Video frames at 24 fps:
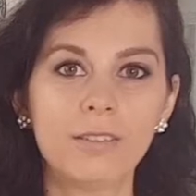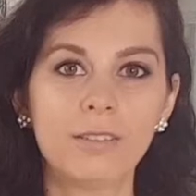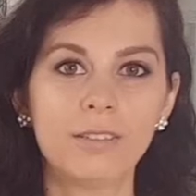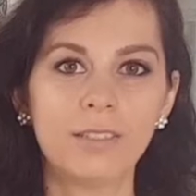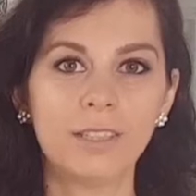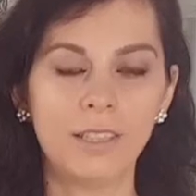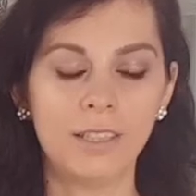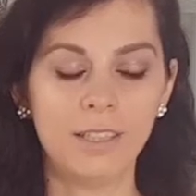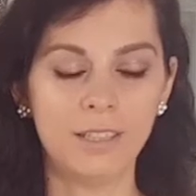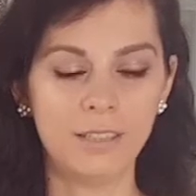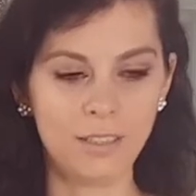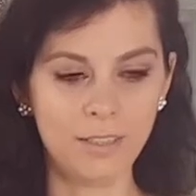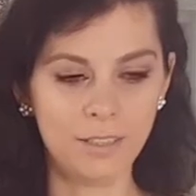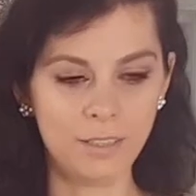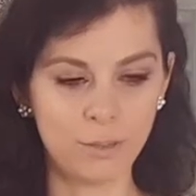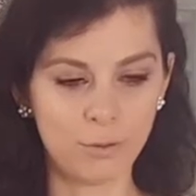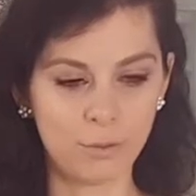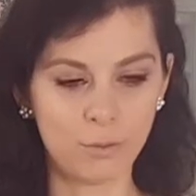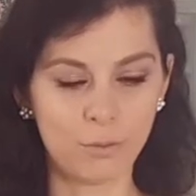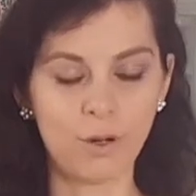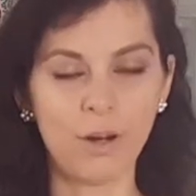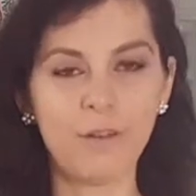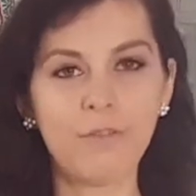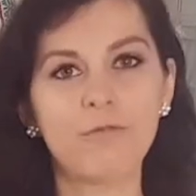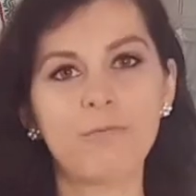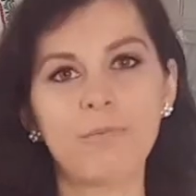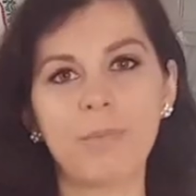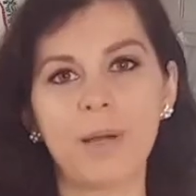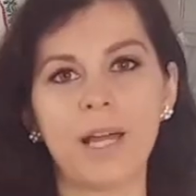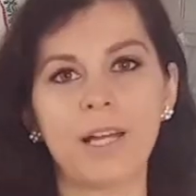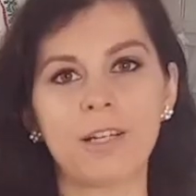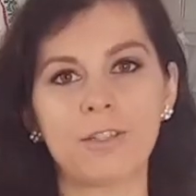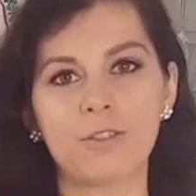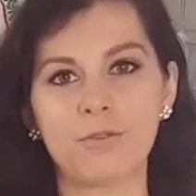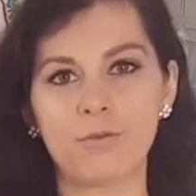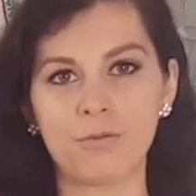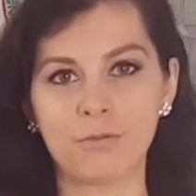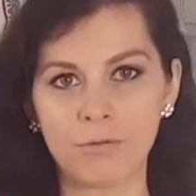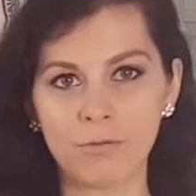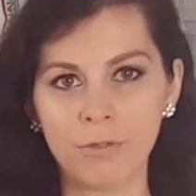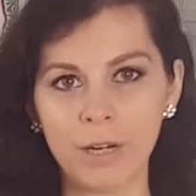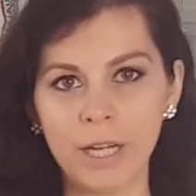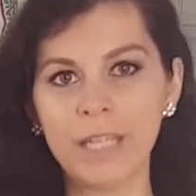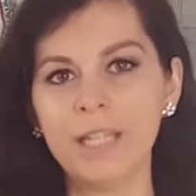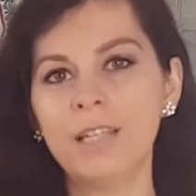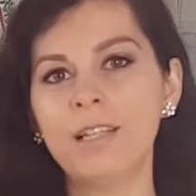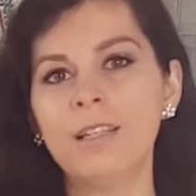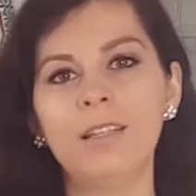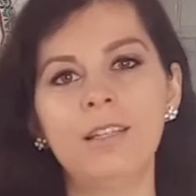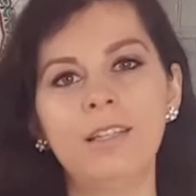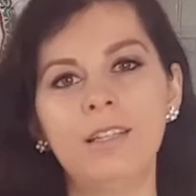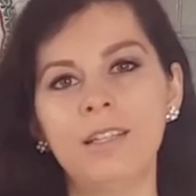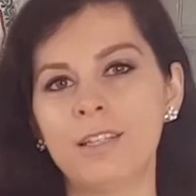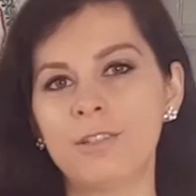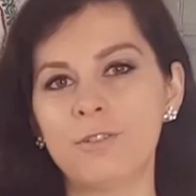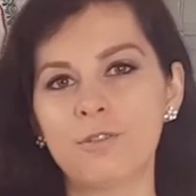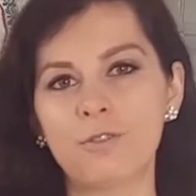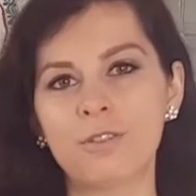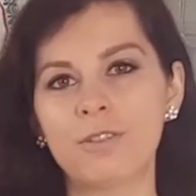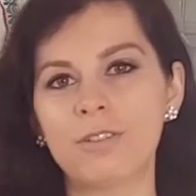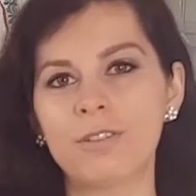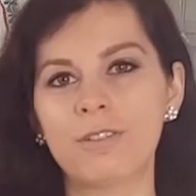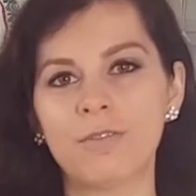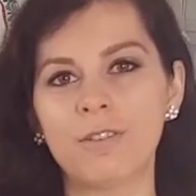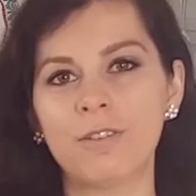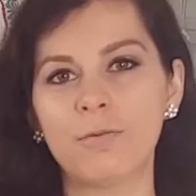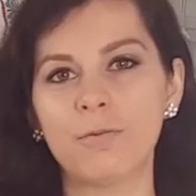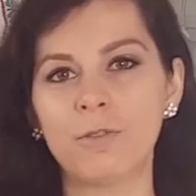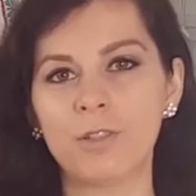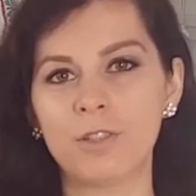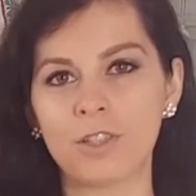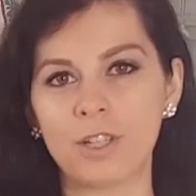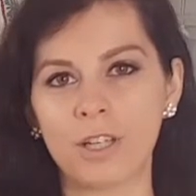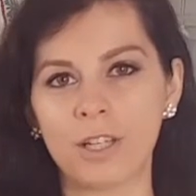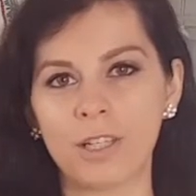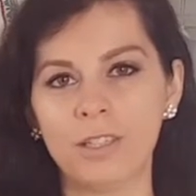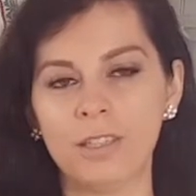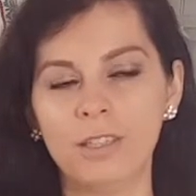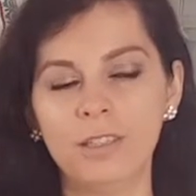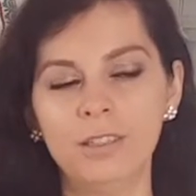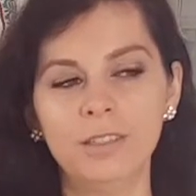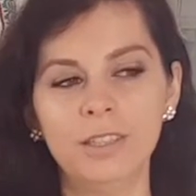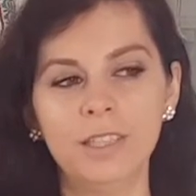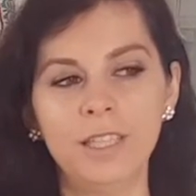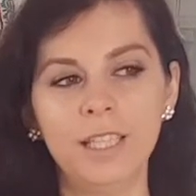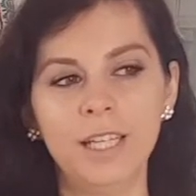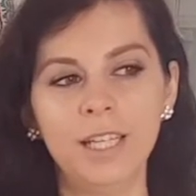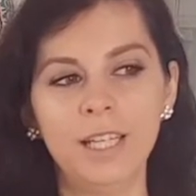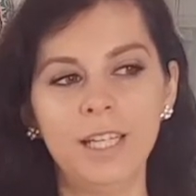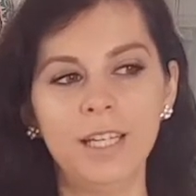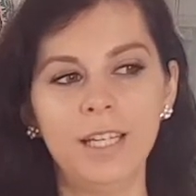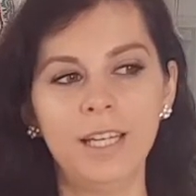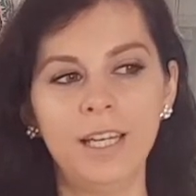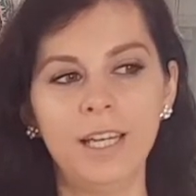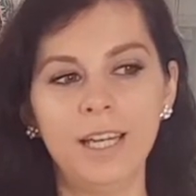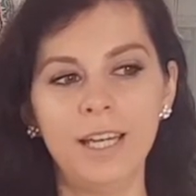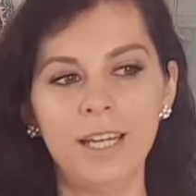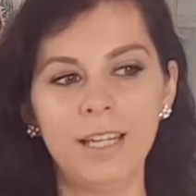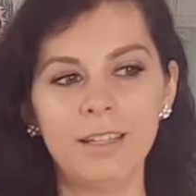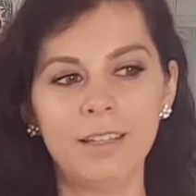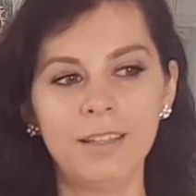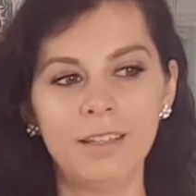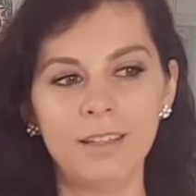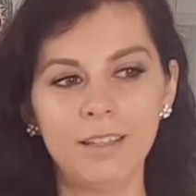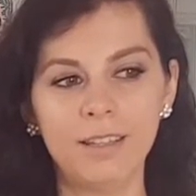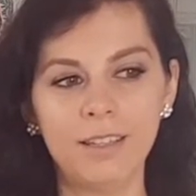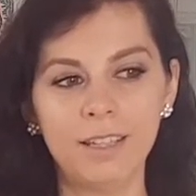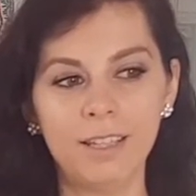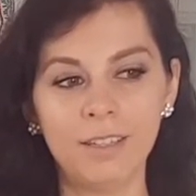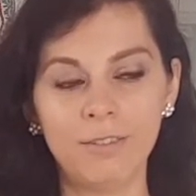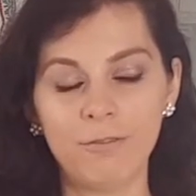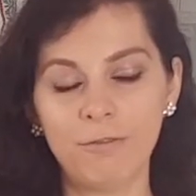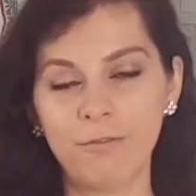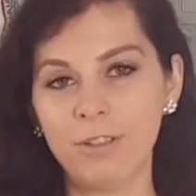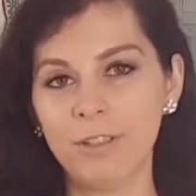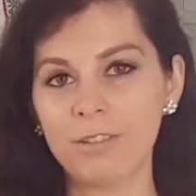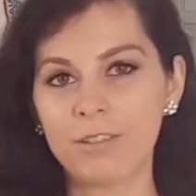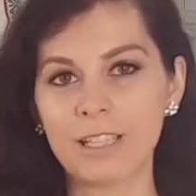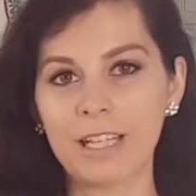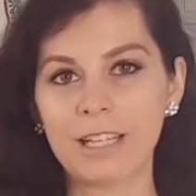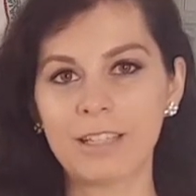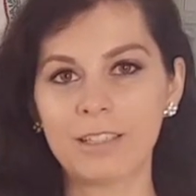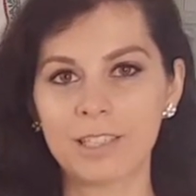and this is a rough patch right at the entrance of the vagina, and it feels like a